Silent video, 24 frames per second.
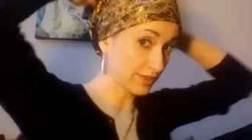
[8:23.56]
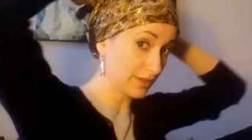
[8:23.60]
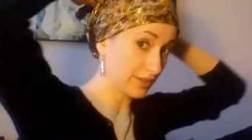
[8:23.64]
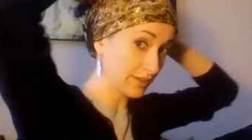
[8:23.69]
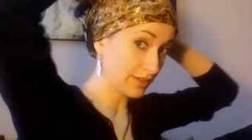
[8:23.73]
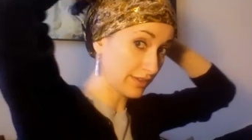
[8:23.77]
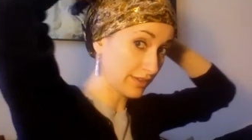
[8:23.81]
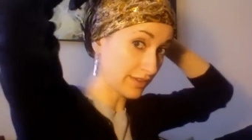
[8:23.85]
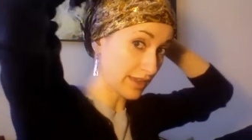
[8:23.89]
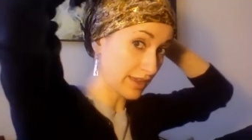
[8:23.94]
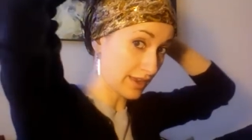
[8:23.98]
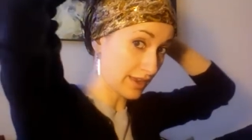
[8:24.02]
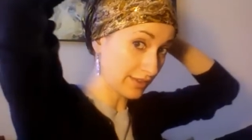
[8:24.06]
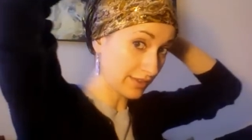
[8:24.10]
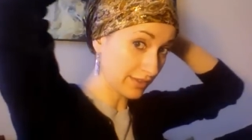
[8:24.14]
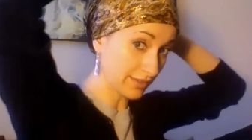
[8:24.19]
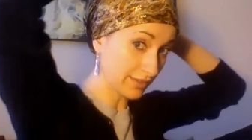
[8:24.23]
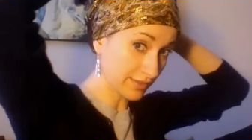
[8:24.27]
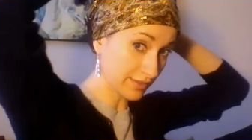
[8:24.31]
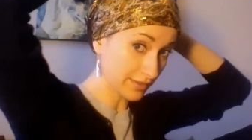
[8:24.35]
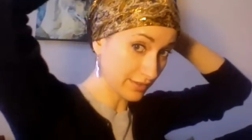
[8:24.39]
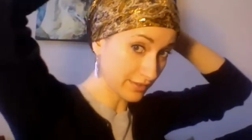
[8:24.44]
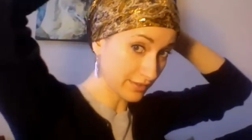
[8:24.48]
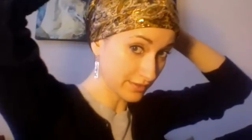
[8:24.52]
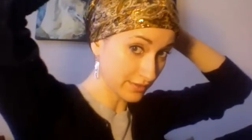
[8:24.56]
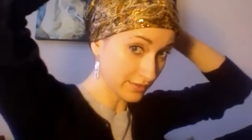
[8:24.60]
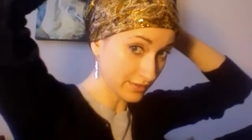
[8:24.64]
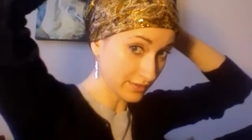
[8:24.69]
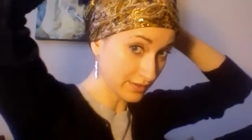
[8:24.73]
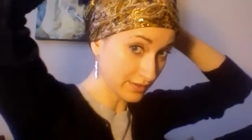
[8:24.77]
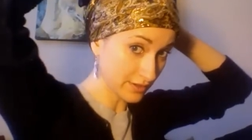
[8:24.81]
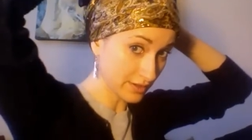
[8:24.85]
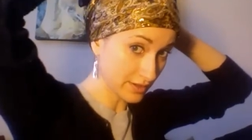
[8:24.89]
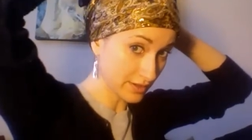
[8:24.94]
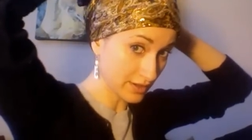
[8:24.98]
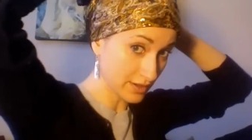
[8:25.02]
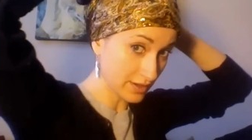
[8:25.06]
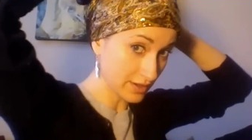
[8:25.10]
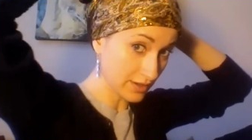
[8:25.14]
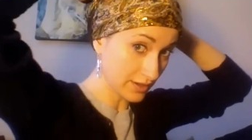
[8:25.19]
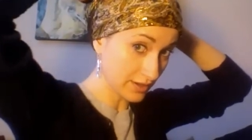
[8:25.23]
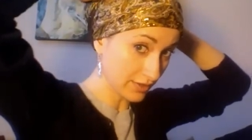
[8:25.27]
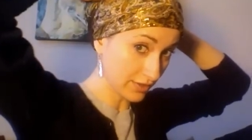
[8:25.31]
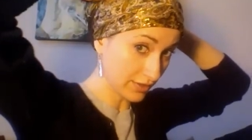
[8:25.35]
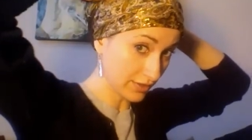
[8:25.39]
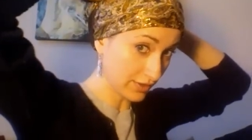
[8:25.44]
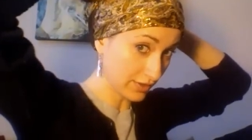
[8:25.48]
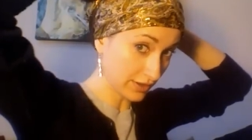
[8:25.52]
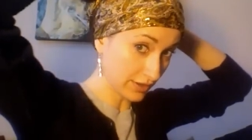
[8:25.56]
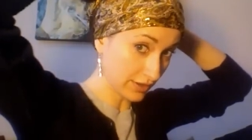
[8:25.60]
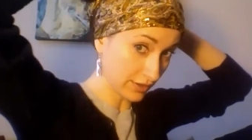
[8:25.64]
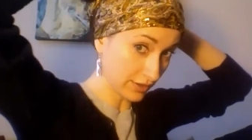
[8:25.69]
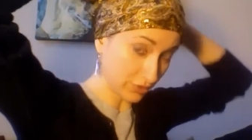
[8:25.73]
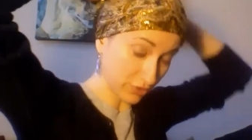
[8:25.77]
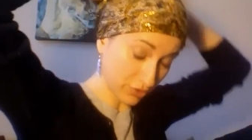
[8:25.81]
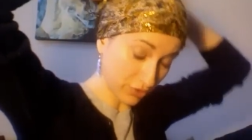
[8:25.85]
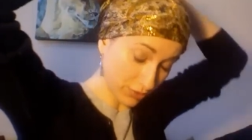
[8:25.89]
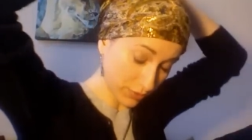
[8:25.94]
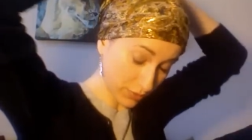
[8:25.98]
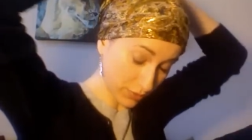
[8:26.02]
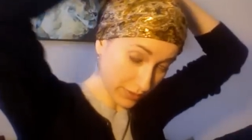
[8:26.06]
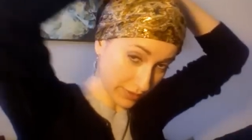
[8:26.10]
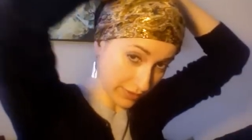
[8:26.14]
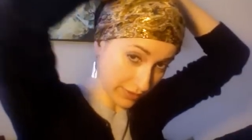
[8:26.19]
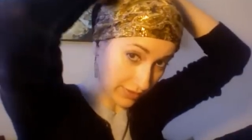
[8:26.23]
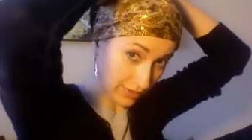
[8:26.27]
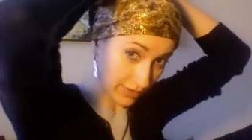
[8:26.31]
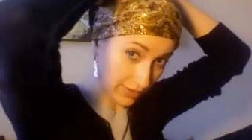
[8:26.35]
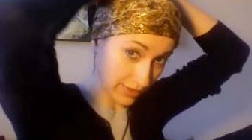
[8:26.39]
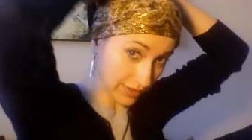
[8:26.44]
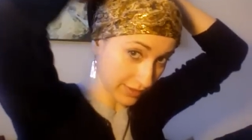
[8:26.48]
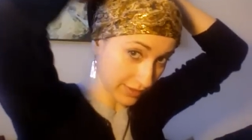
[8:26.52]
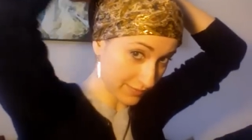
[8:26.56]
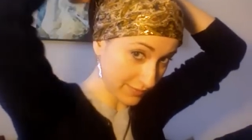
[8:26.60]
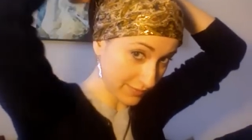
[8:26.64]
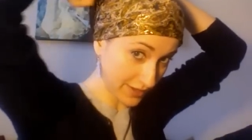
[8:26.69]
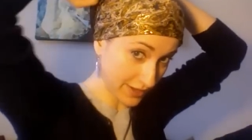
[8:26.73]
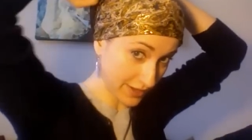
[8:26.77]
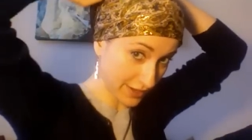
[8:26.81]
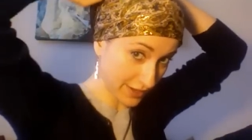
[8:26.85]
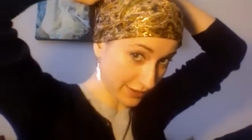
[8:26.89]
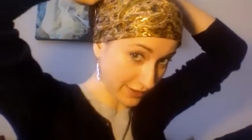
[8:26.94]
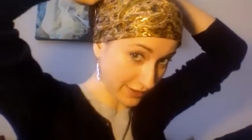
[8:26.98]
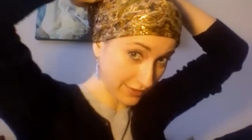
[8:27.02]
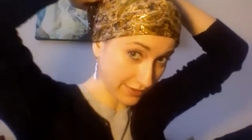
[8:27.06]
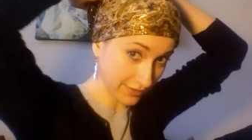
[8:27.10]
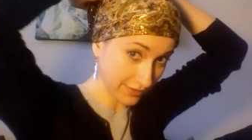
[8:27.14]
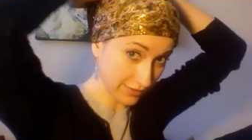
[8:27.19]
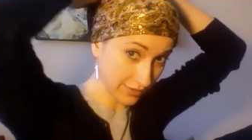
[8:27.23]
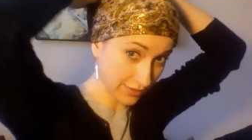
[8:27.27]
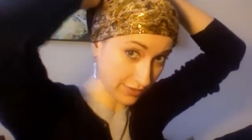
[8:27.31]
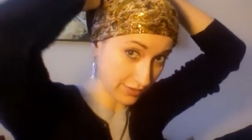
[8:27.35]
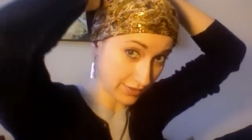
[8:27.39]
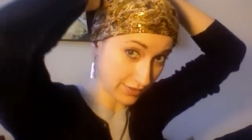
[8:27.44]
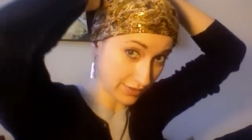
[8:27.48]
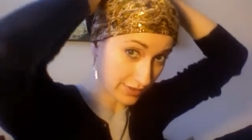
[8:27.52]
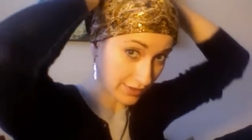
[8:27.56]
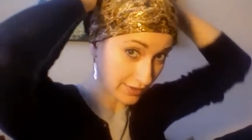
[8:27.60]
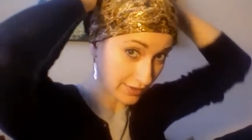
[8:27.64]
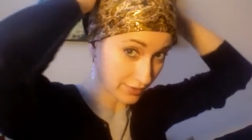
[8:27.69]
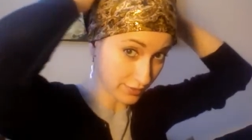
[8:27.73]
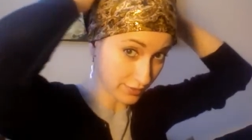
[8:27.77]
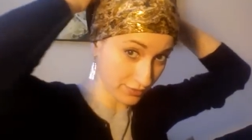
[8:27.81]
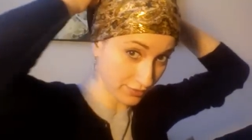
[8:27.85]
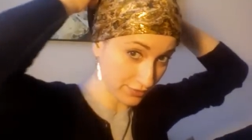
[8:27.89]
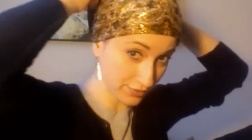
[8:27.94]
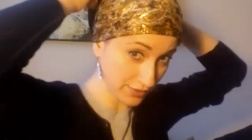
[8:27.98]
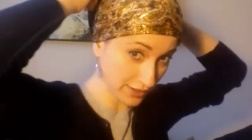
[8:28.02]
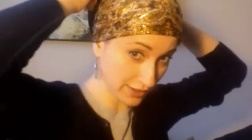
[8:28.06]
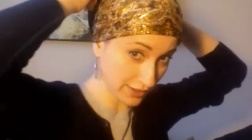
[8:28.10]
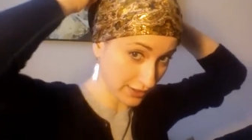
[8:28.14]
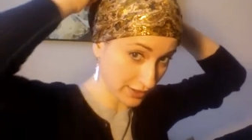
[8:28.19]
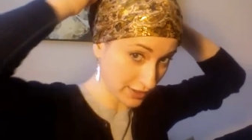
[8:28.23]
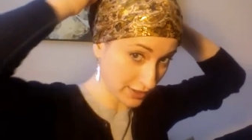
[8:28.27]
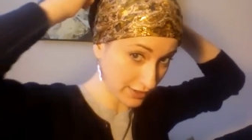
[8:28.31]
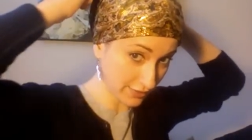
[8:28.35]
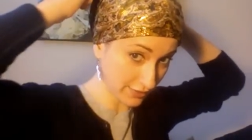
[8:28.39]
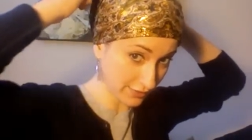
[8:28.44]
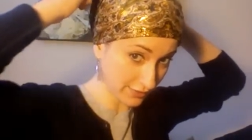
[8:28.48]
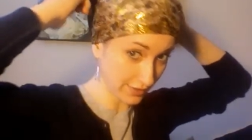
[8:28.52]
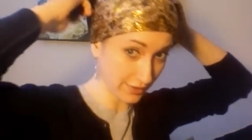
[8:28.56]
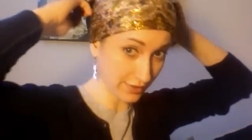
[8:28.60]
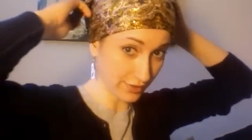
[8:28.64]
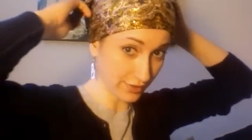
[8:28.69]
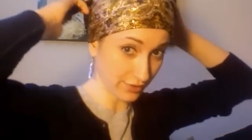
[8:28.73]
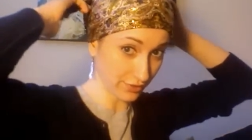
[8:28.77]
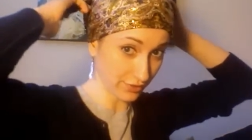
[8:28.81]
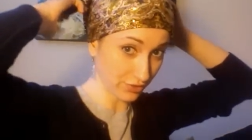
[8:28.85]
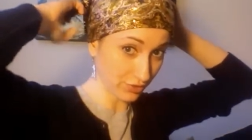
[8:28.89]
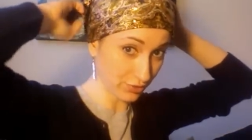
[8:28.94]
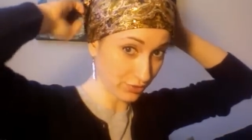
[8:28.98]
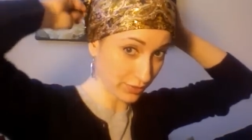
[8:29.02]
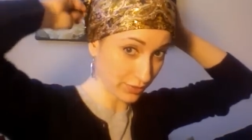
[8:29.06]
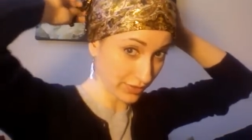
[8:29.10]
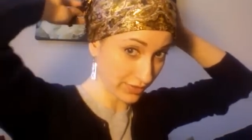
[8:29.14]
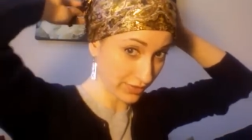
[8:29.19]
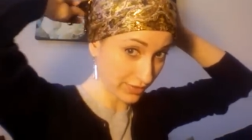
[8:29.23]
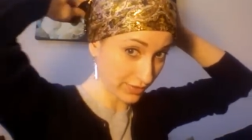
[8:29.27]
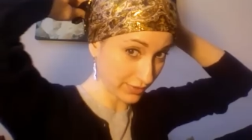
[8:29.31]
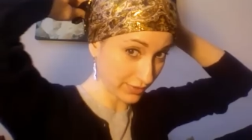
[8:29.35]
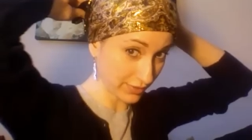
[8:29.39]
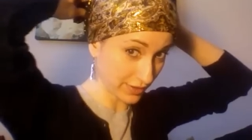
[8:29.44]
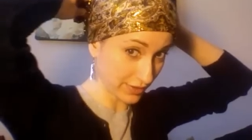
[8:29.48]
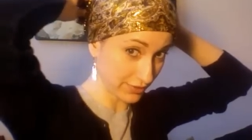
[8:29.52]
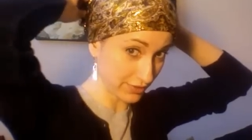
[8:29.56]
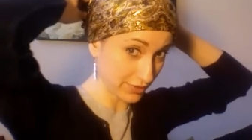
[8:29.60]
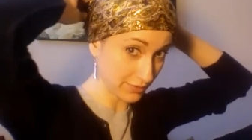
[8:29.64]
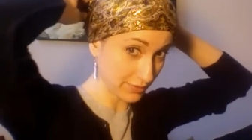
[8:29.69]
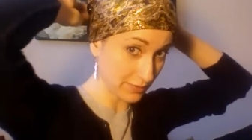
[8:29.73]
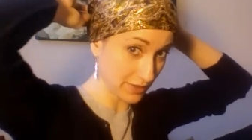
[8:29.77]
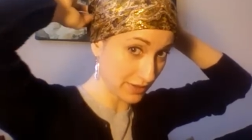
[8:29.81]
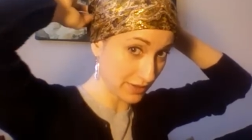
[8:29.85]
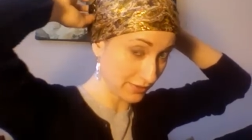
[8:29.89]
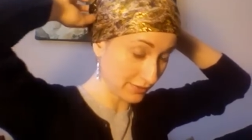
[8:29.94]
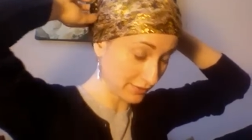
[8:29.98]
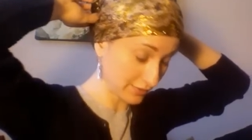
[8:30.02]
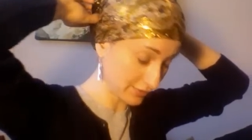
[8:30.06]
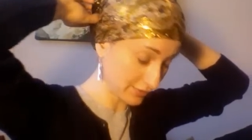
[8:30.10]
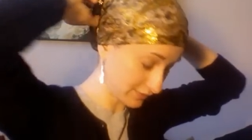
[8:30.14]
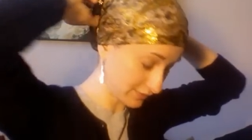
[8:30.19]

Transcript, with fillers: these ends is you're going to twist them in. So you create kind of a little twist around your bun.